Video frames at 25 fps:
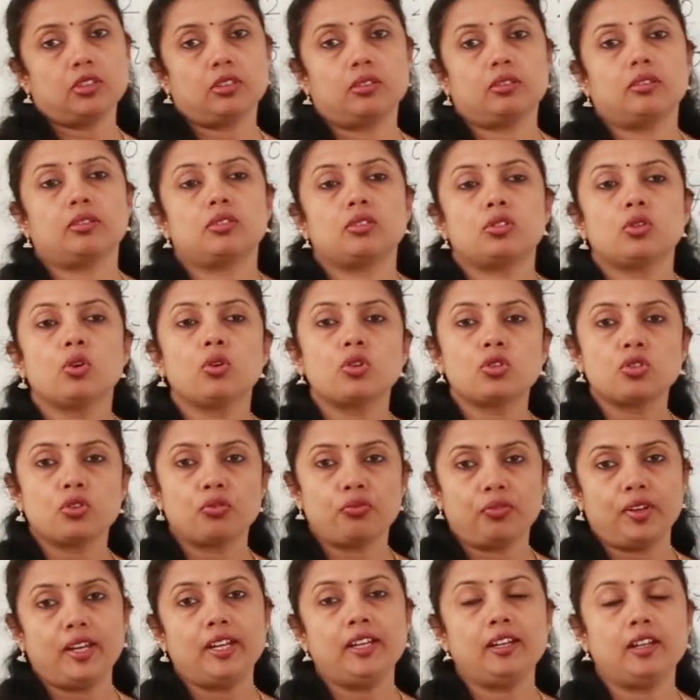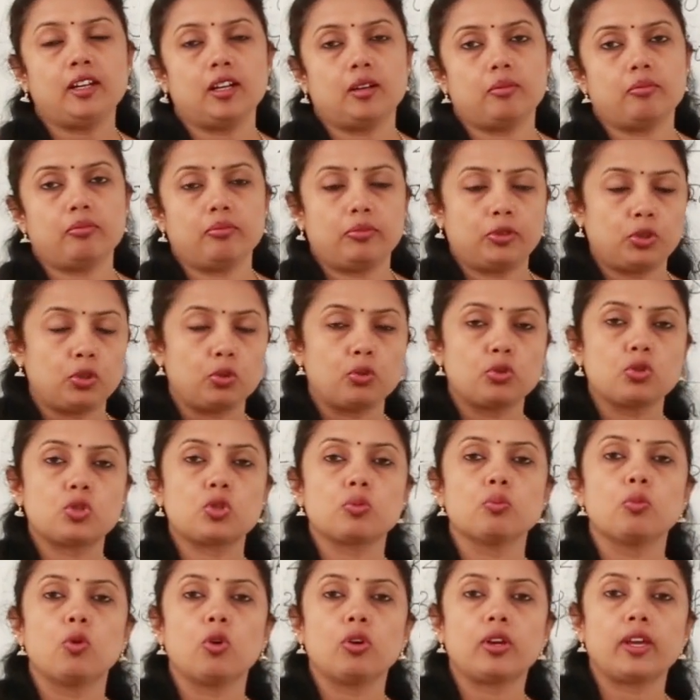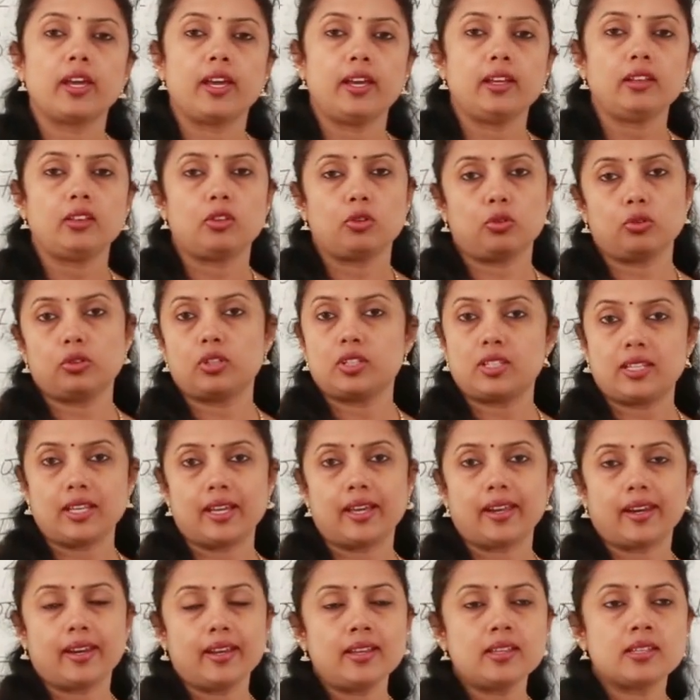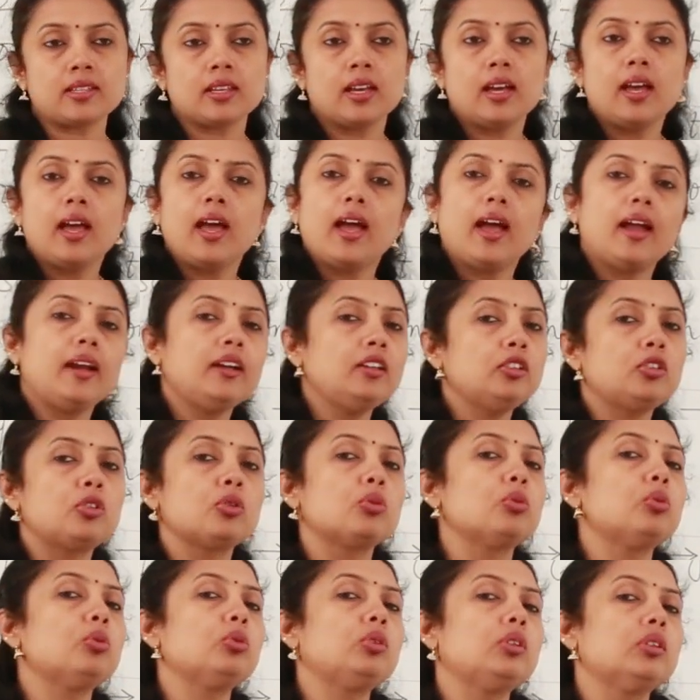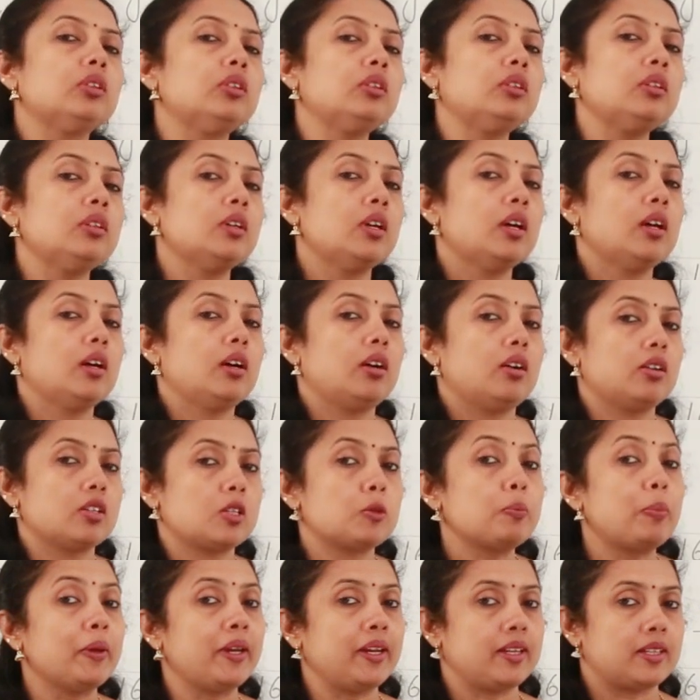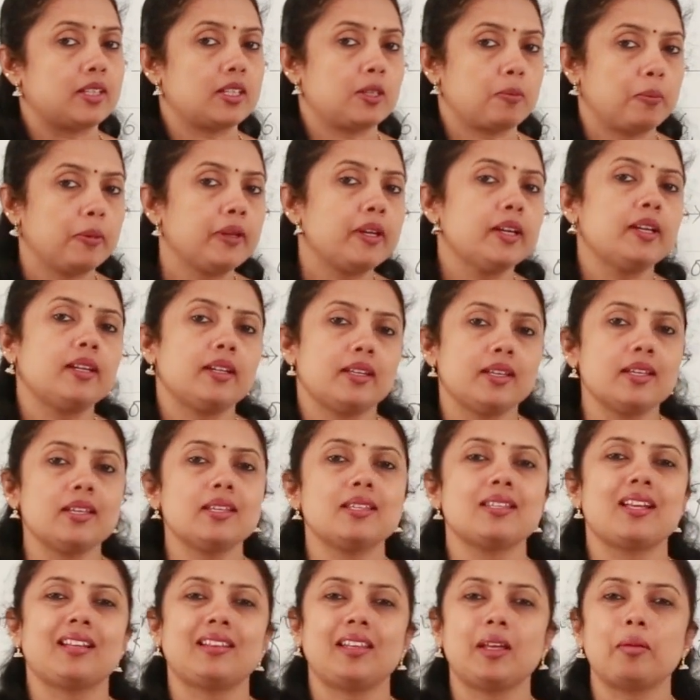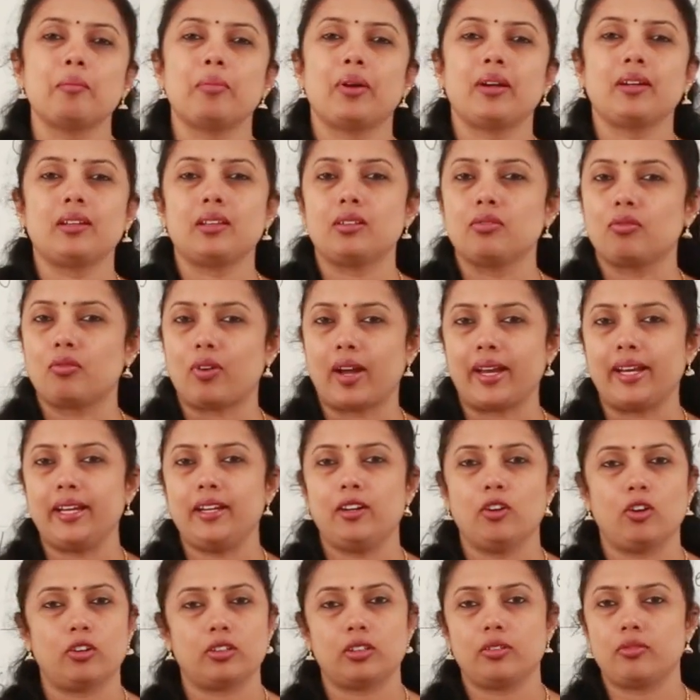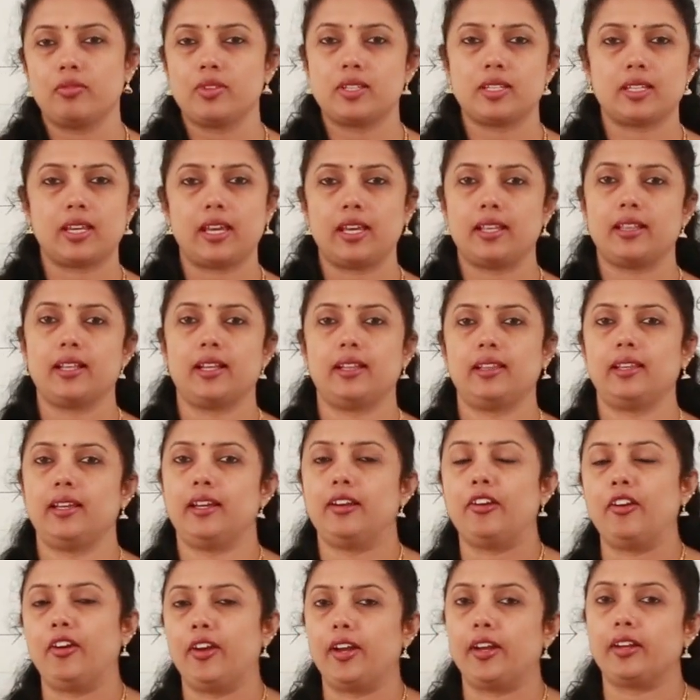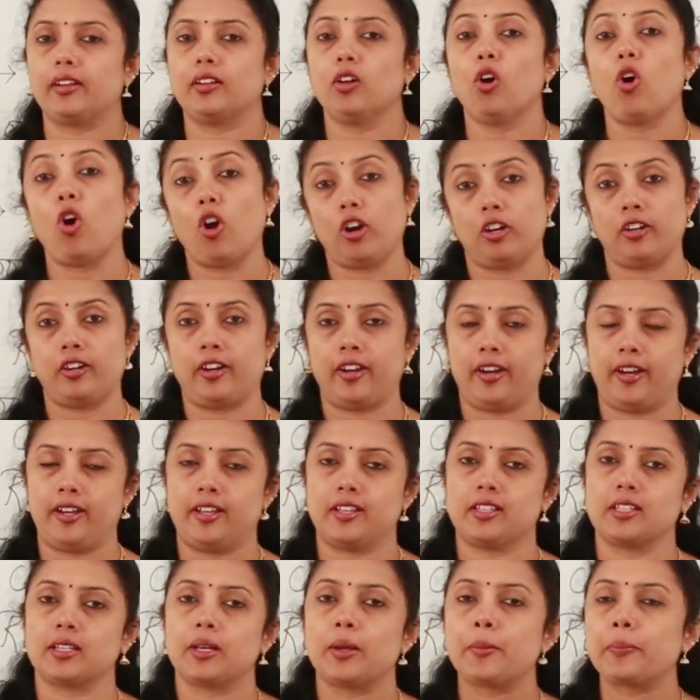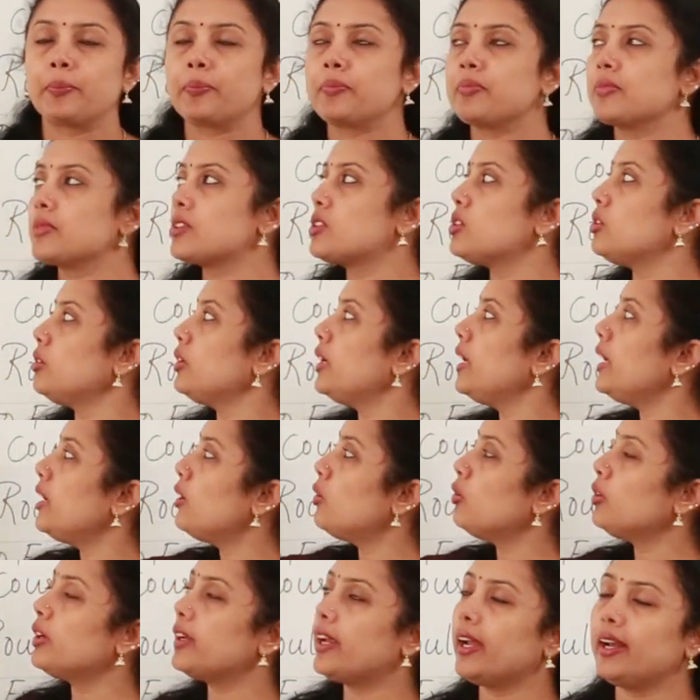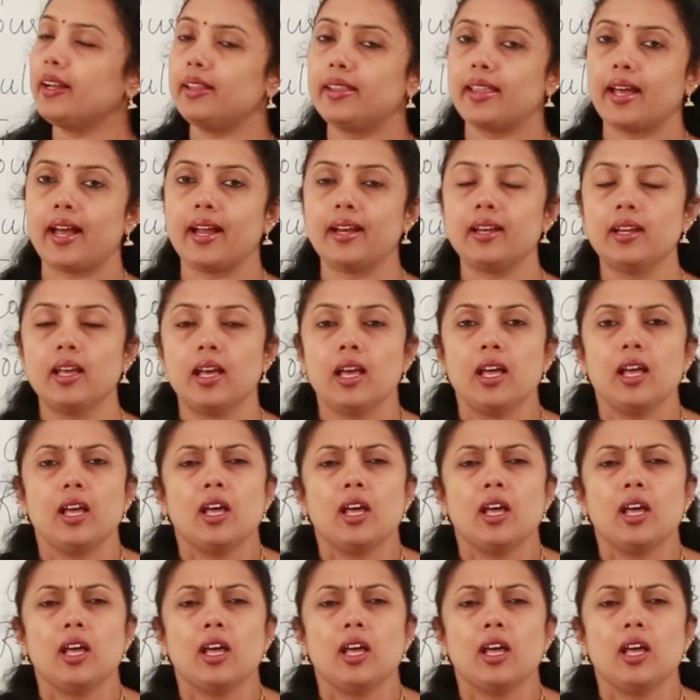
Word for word: uh, source of income through smoking, through the cigarettes and through the uh, spirit. Spirit is nothing but the wine or the whiskey that they drink, the hot drinks. So he could get that.